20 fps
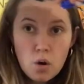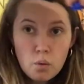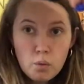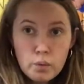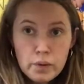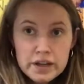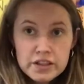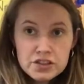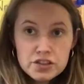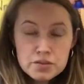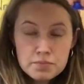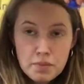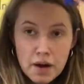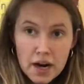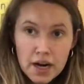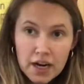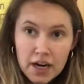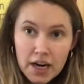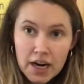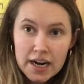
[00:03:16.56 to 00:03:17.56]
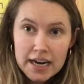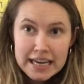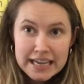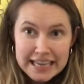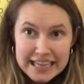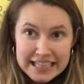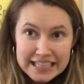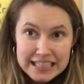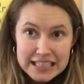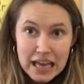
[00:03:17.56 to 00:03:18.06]
Which marker
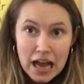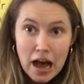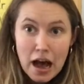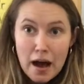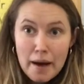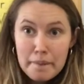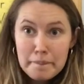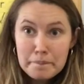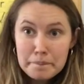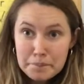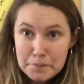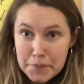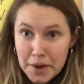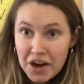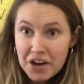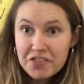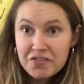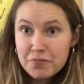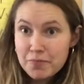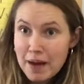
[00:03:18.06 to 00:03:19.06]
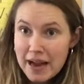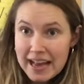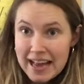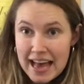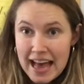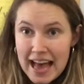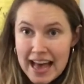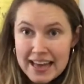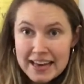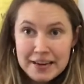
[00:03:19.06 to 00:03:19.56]
is above my
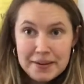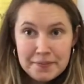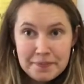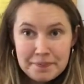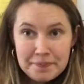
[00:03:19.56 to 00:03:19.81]
head?